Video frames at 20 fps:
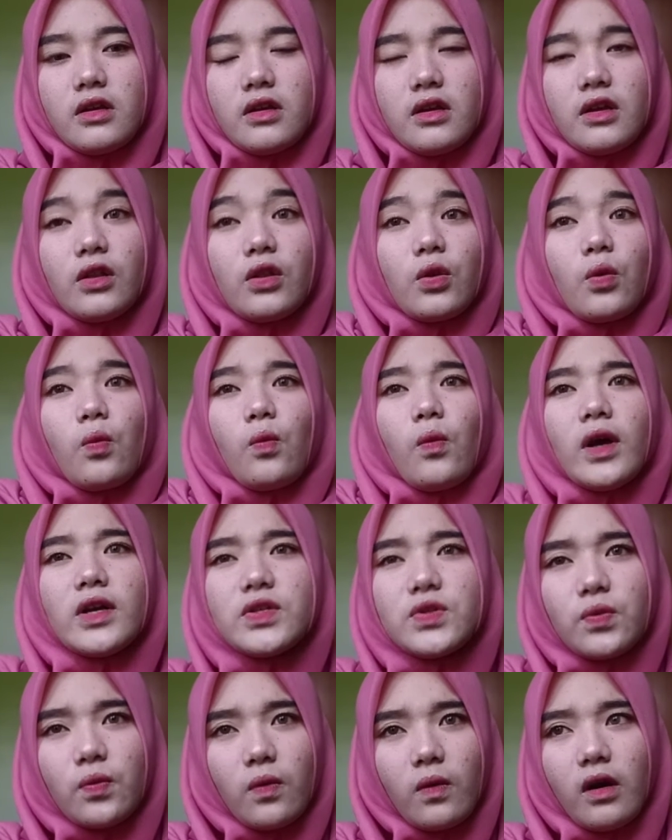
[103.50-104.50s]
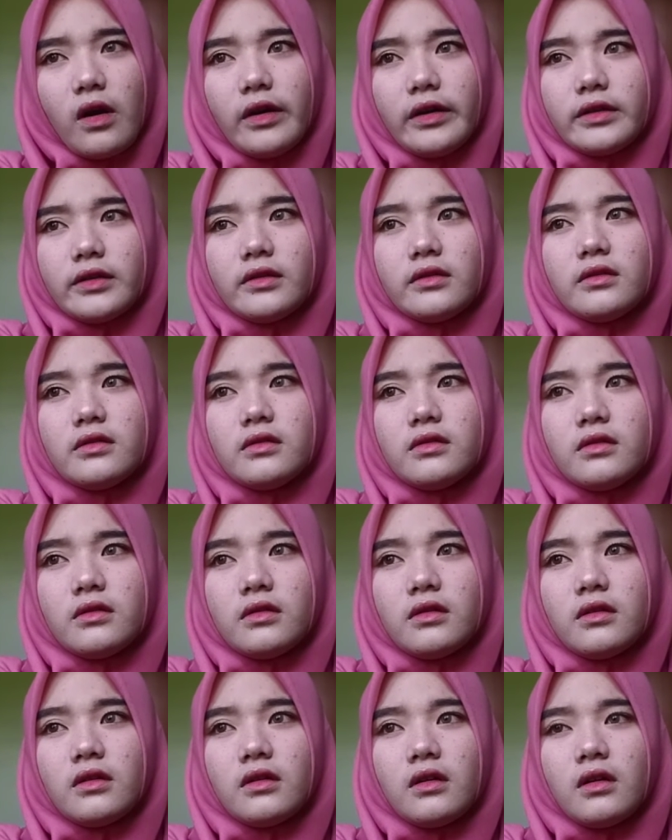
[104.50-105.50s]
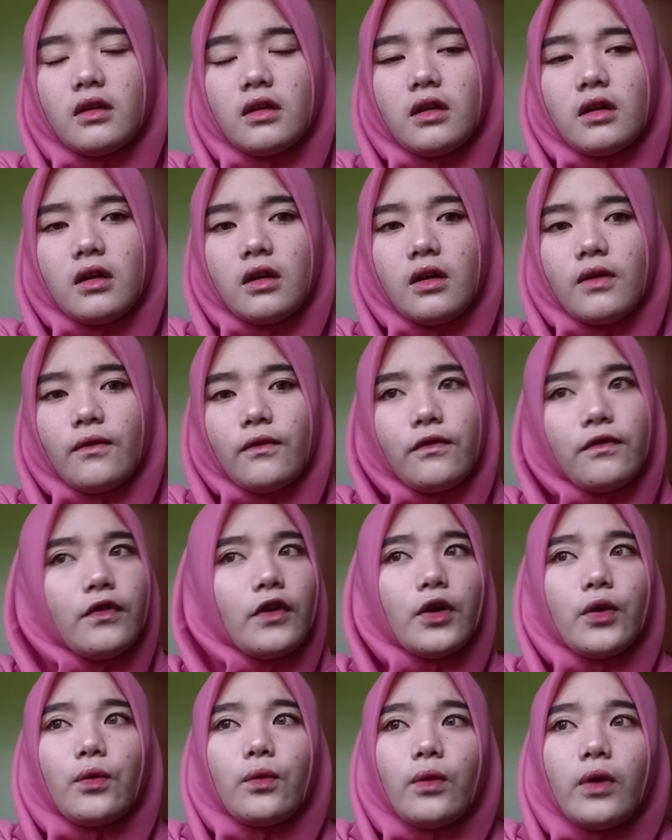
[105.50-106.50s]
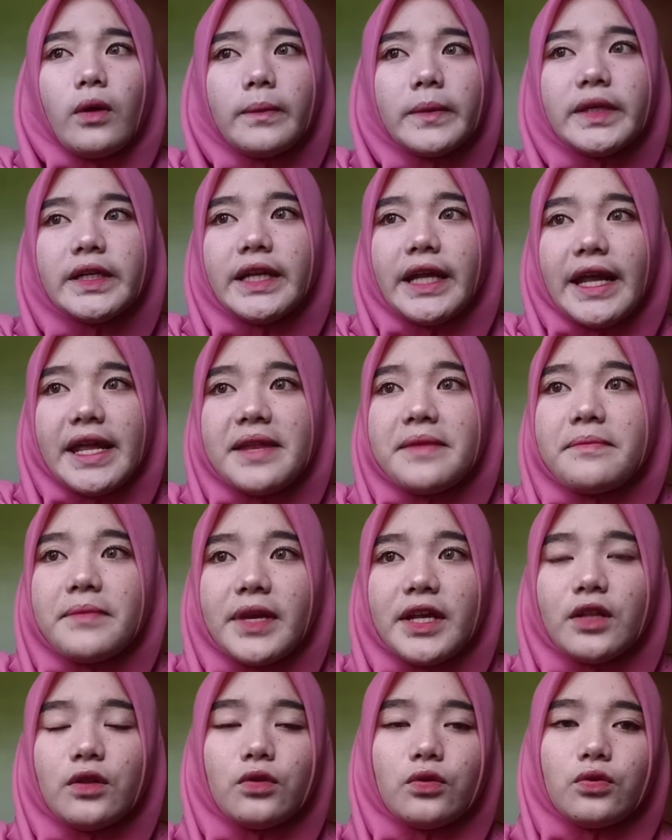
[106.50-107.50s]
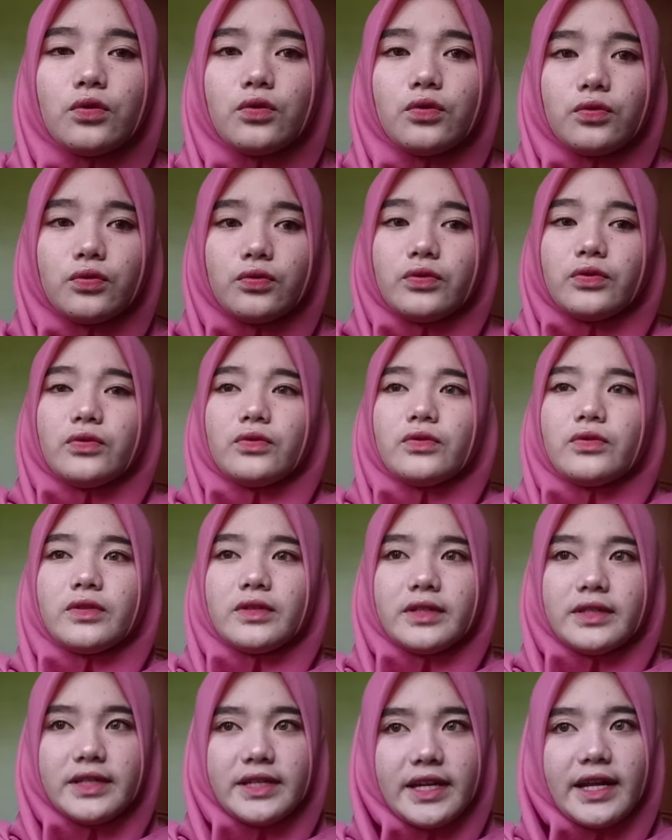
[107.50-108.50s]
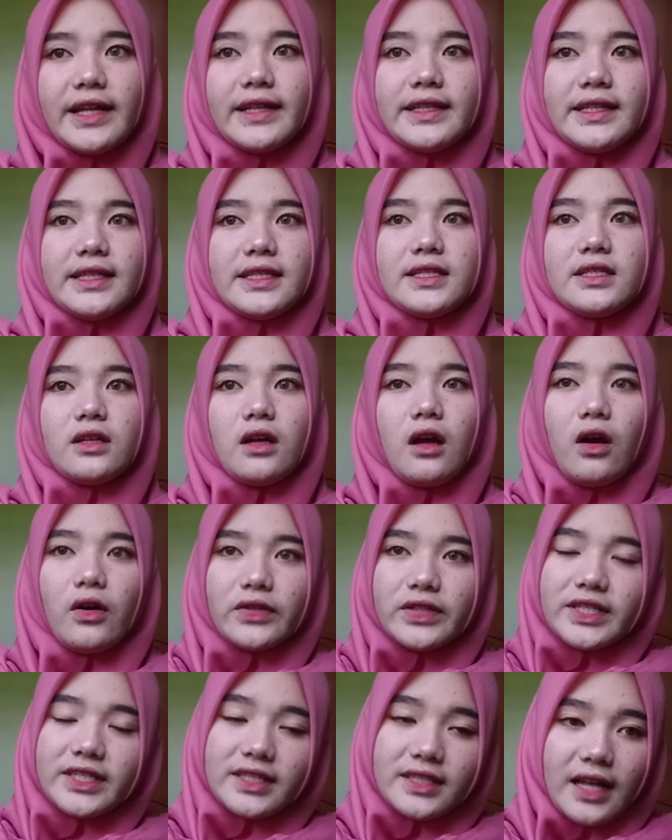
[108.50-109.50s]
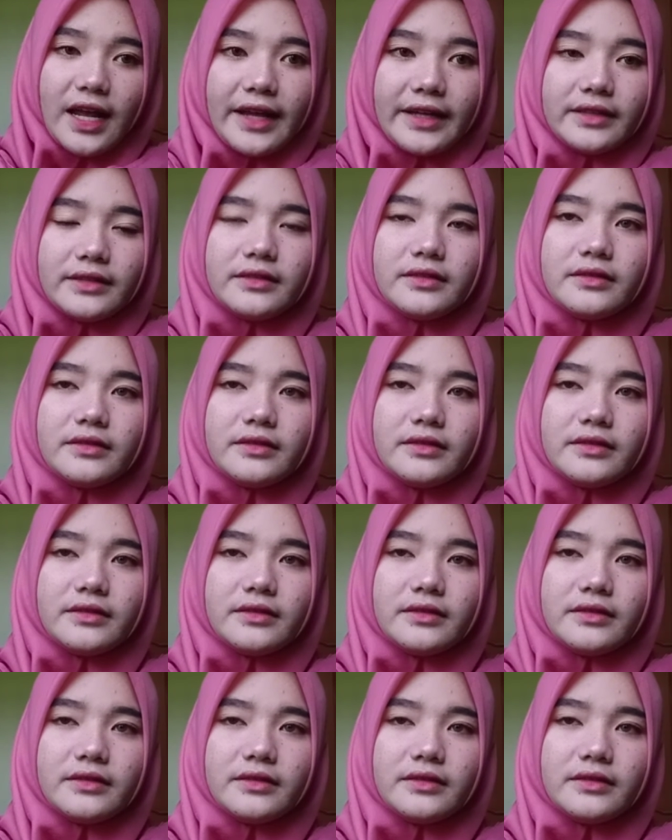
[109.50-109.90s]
it was wrong for women and men to that is outside.